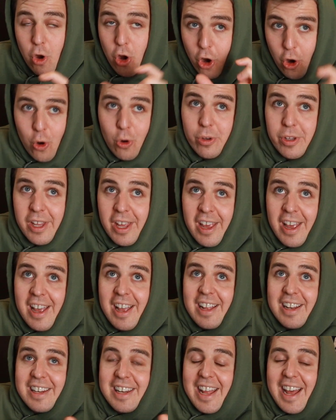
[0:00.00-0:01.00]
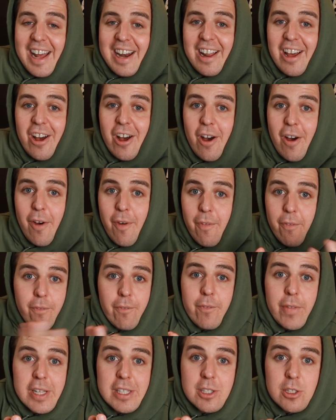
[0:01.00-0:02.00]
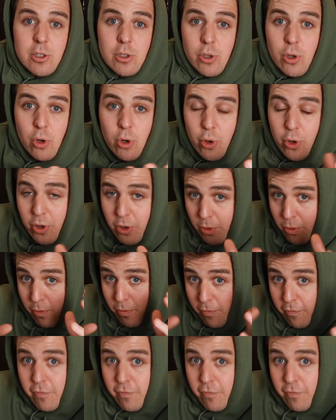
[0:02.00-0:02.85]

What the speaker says: code that fits your